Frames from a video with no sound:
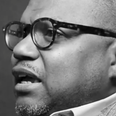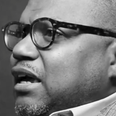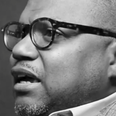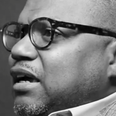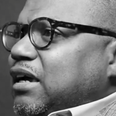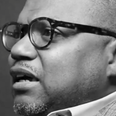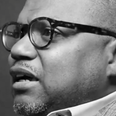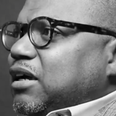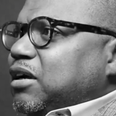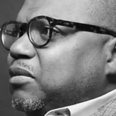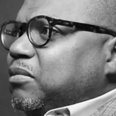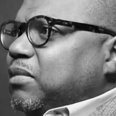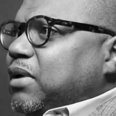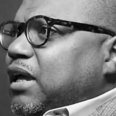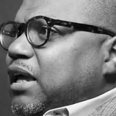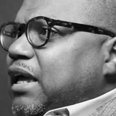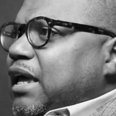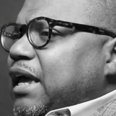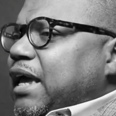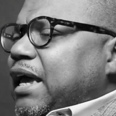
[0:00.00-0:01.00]
Um,
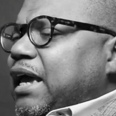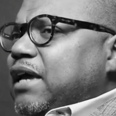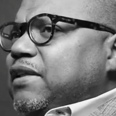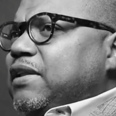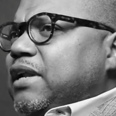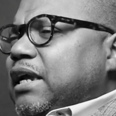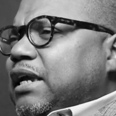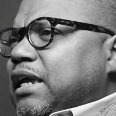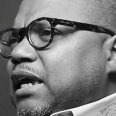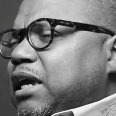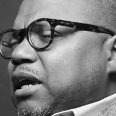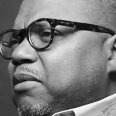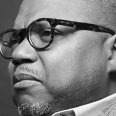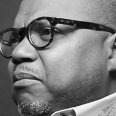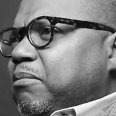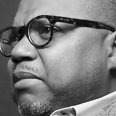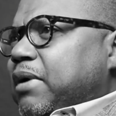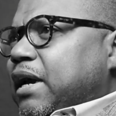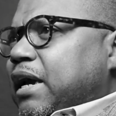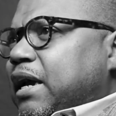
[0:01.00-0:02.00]
and then I
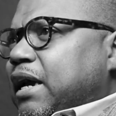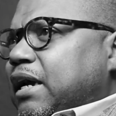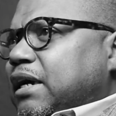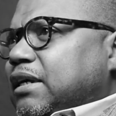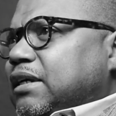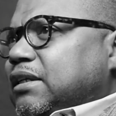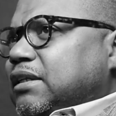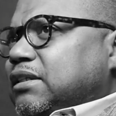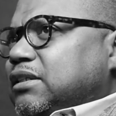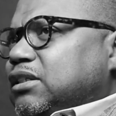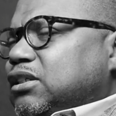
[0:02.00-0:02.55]
came back